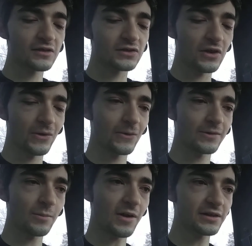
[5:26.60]
So
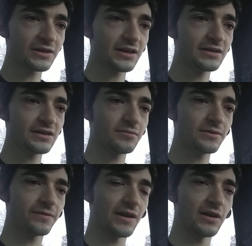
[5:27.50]
the parts are easy to be
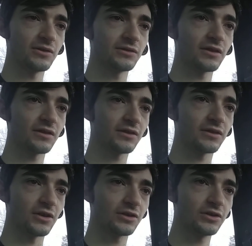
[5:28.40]
found.
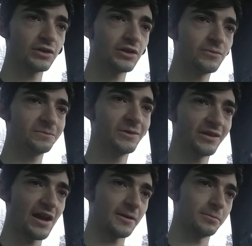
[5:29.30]
They're good,
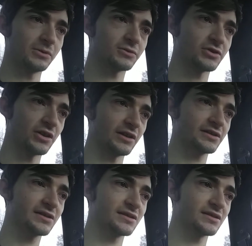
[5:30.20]
reliable
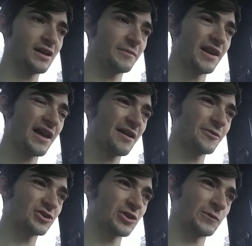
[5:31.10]
trucks. I mean, I had
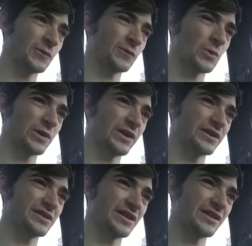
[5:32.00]
my truck for 4
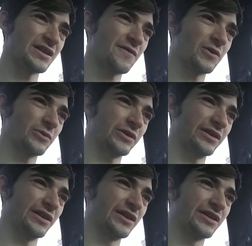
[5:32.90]
years and it never
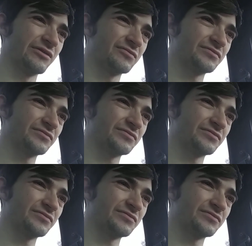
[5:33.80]
really